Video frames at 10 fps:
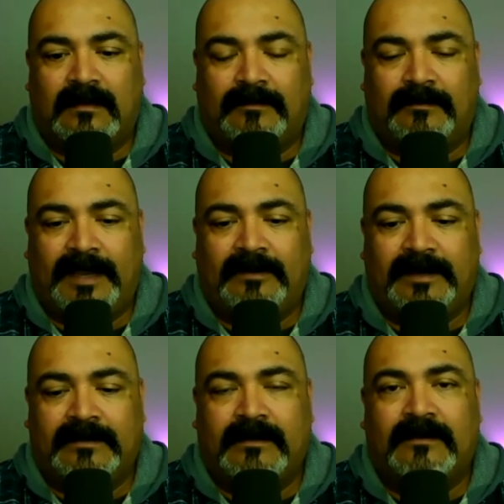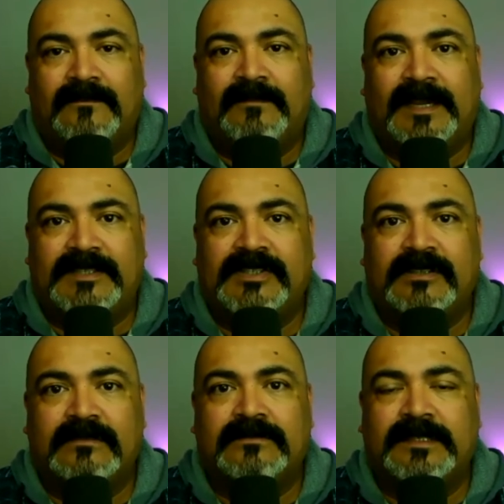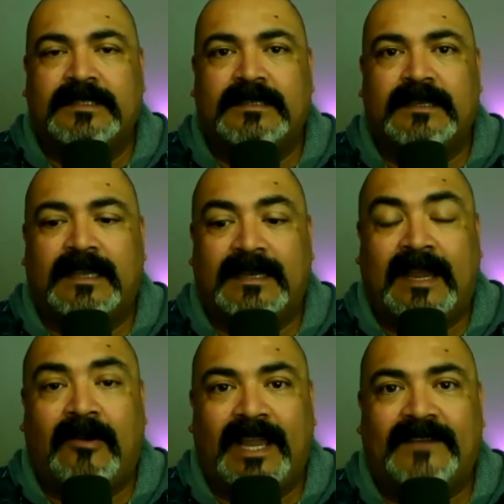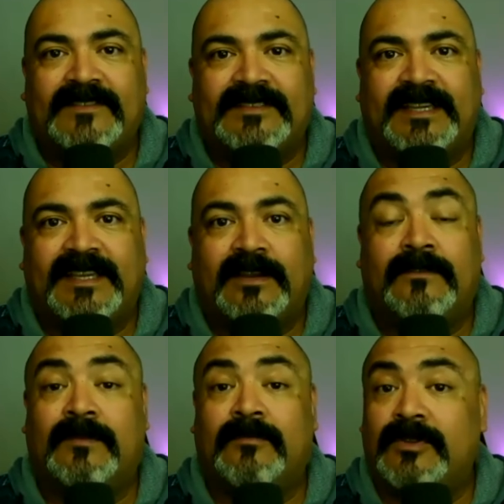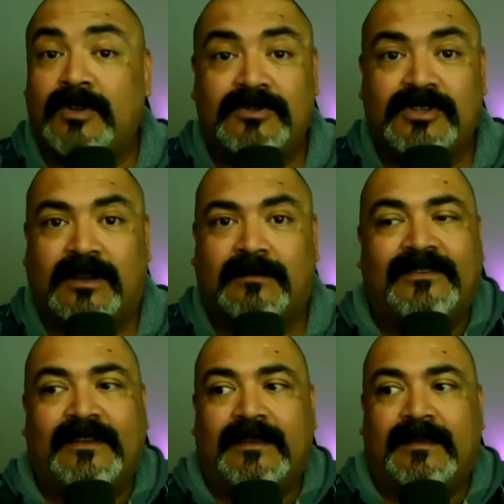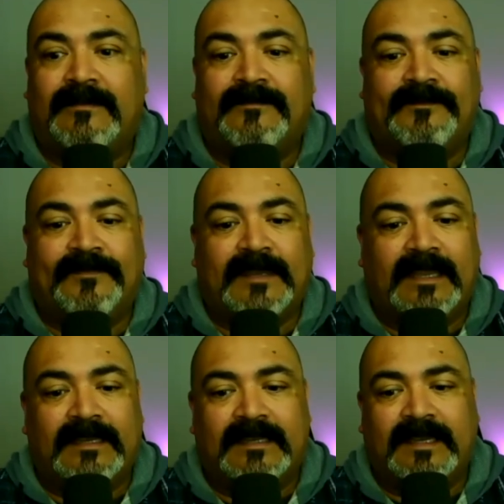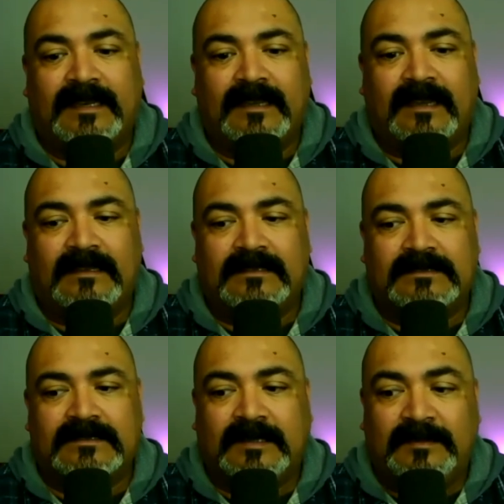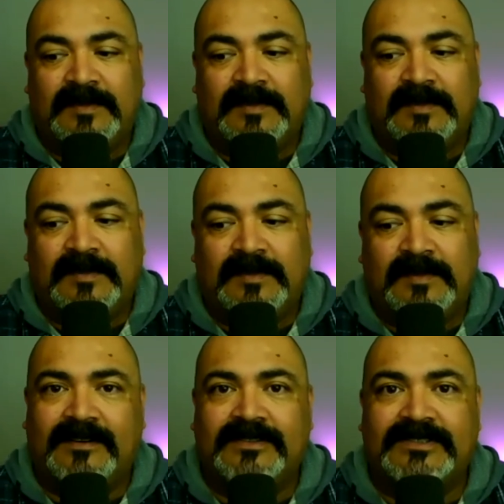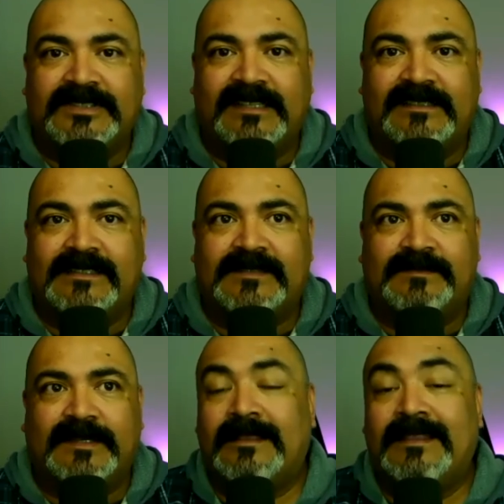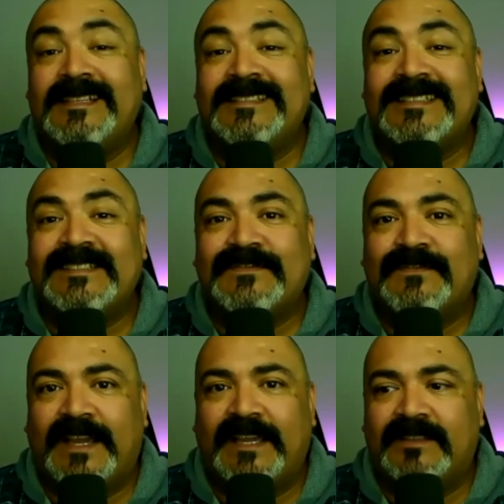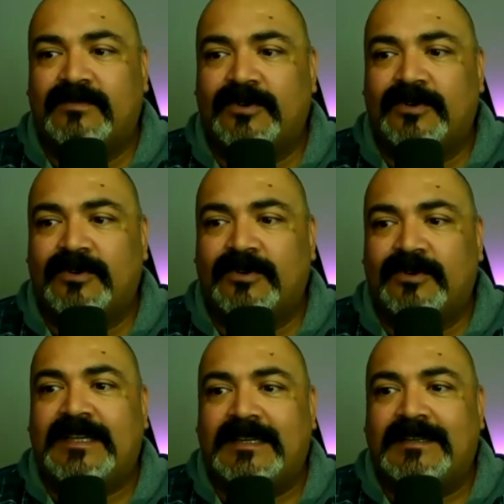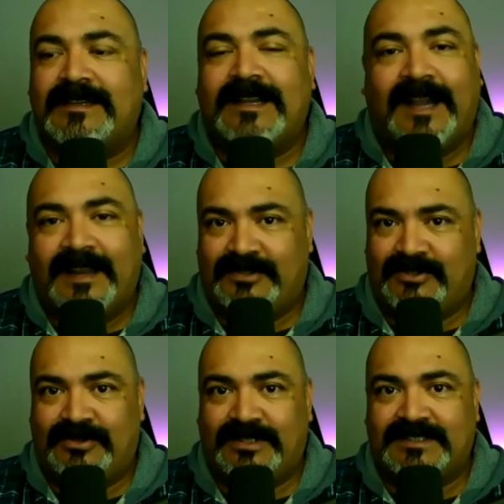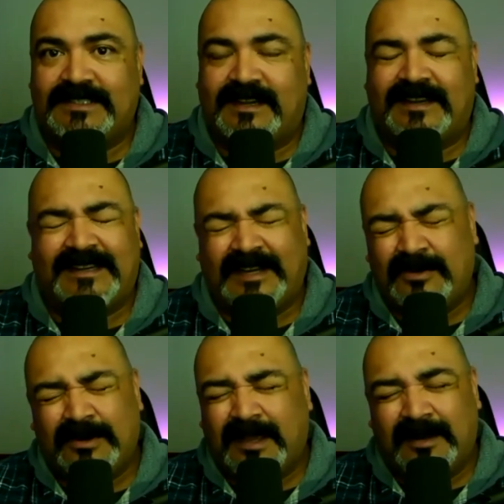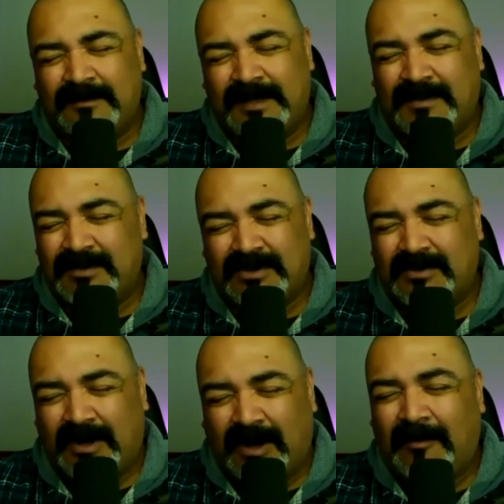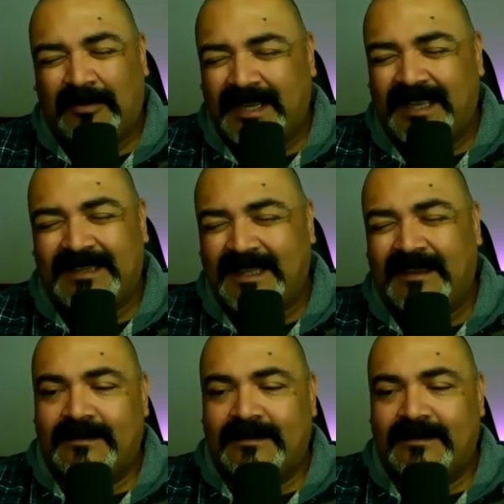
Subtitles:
parent of my children, and now I have to take care of them with no job. And again, some people may not understand this, but this is faith where you gotta trust God. And I know a lot of people don't comprehend that,